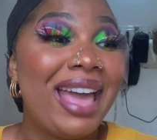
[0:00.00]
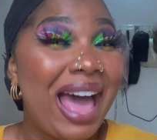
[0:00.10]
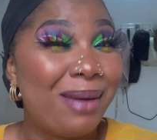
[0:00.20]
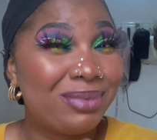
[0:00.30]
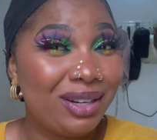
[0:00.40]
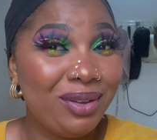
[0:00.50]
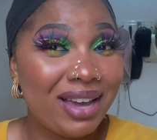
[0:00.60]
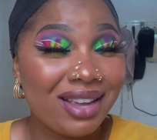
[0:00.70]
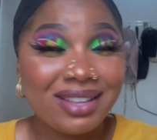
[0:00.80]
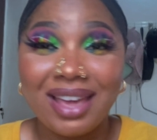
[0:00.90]
i'm telling you
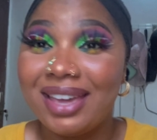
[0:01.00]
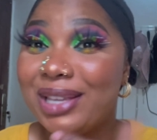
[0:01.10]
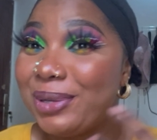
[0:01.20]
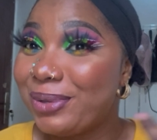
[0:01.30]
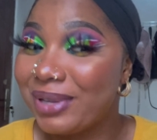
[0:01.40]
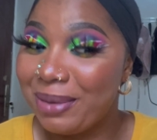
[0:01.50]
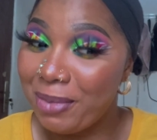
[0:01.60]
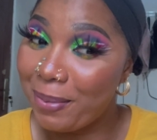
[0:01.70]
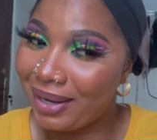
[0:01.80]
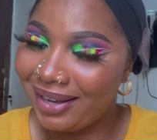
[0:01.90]
guys now in case you want to give me
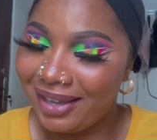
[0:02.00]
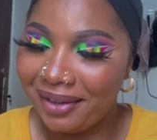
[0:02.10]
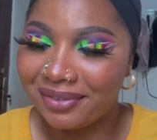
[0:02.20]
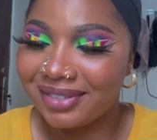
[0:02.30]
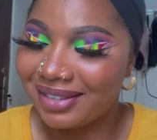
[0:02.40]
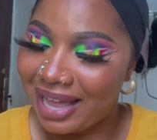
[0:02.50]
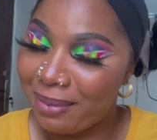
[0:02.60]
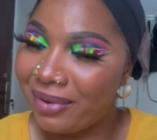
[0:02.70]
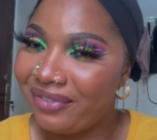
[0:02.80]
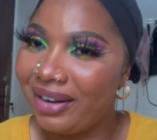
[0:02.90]
birthday gifts
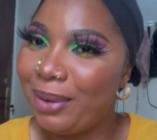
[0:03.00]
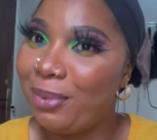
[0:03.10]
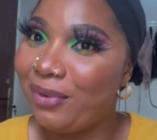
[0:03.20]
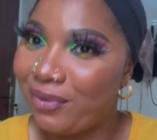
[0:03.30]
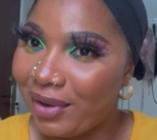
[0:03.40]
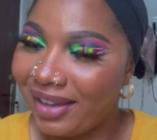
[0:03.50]
i'm available for a